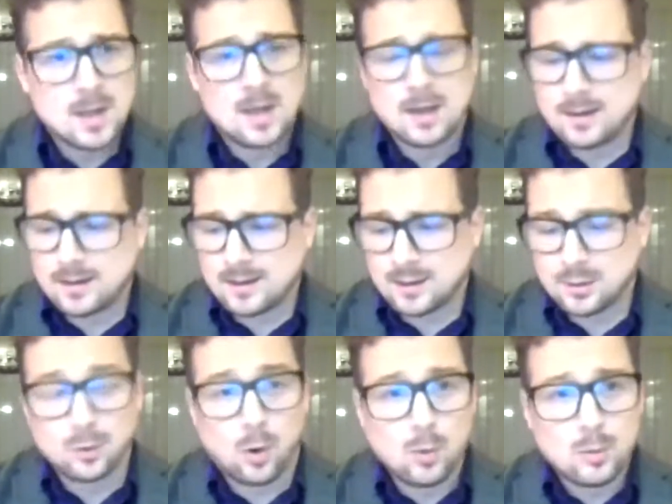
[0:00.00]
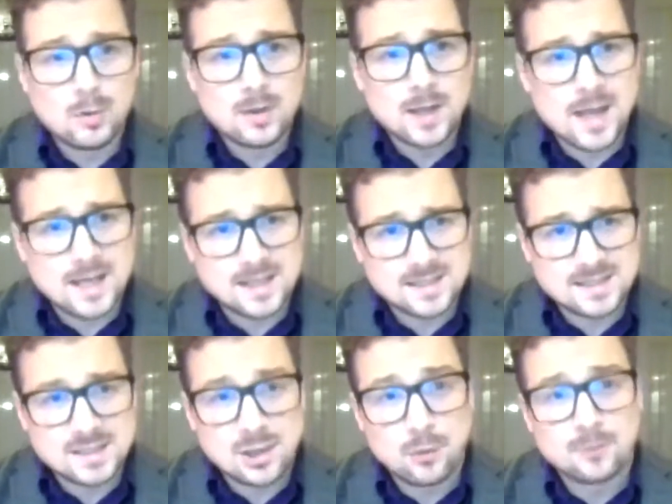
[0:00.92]
grow
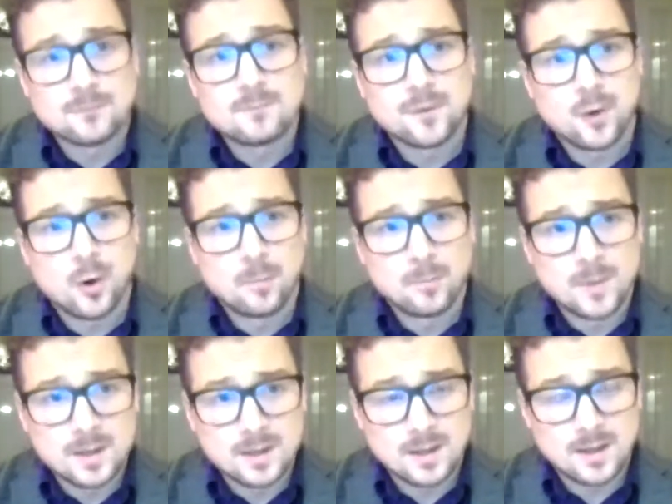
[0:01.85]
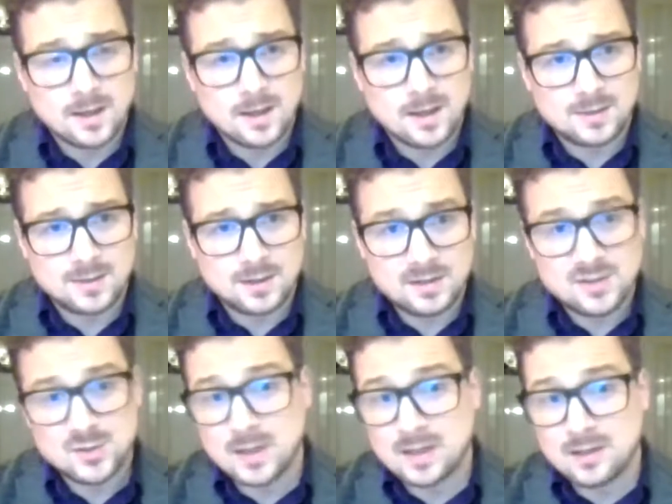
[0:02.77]
and learn from the
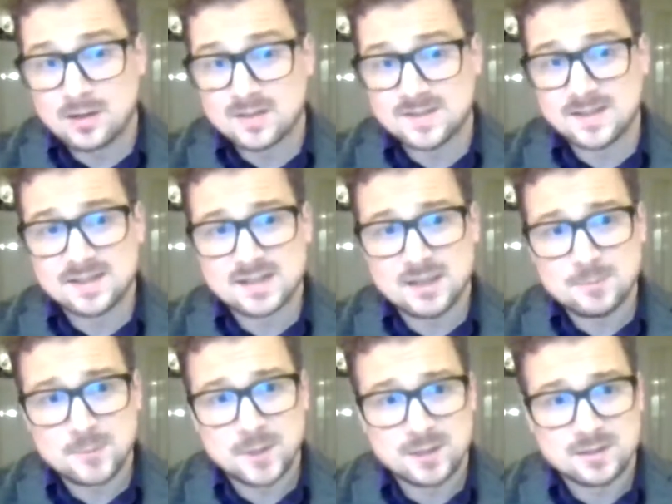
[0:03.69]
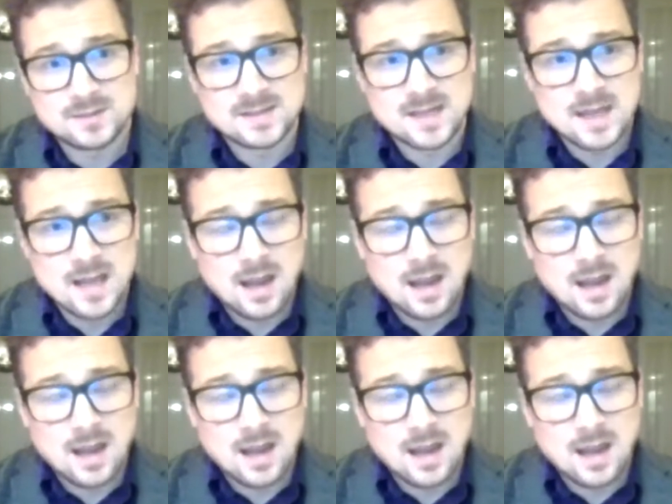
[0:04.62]
Israeli ecosystem, because